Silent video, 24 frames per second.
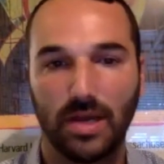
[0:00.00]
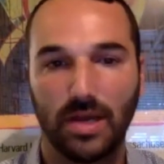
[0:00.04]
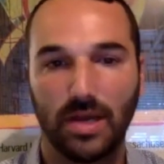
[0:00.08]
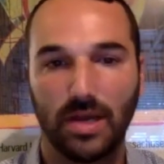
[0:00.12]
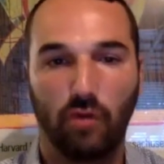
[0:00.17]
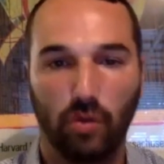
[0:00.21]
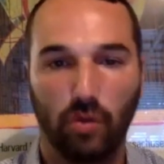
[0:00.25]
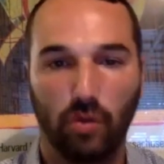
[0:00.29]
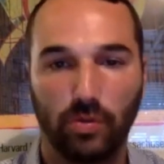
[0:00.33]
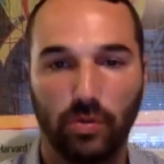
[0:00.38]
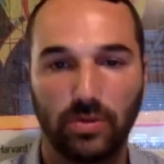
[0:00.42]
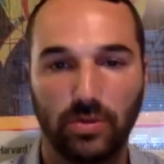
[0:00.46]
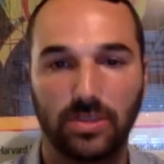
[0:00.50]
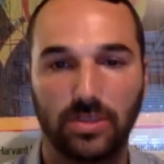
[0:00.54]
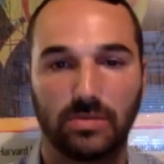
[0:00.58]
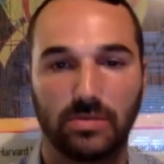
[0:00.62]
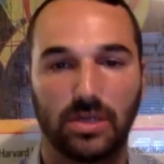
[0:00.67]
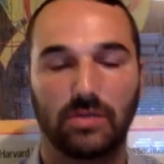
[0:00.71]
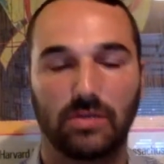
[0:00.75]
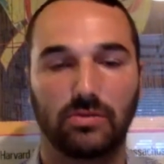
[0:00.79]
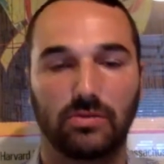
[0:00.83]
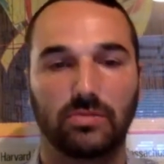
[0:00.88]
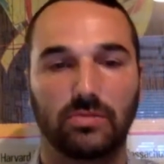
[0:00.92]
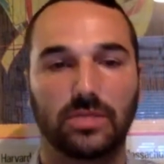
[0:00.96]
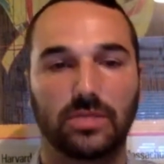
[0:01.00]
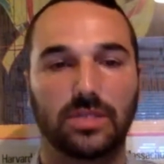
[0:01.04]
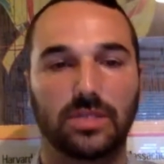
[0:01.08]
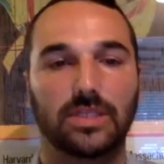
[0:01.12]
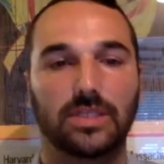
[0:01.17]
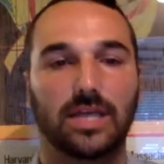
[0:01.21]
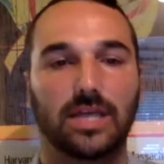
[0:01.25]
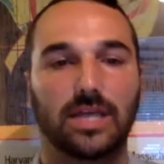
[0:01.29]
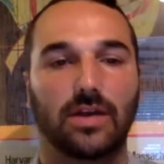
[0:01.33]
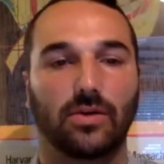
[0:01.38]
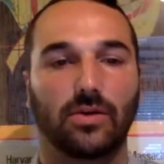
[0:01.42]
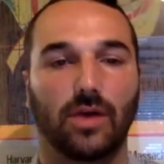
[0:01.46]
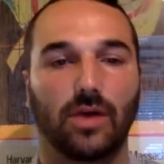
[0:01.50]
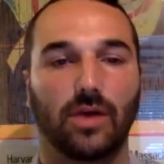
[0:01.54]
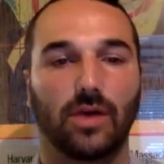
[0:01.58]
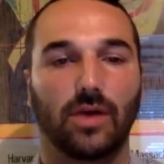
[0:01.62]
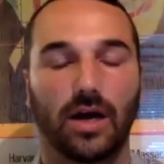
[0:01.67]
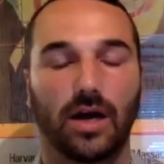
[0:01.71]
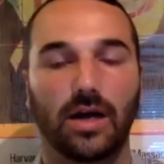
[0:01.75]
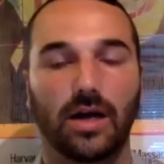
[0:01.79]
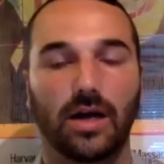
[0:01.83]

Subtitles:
4-person meeting rooms, etc.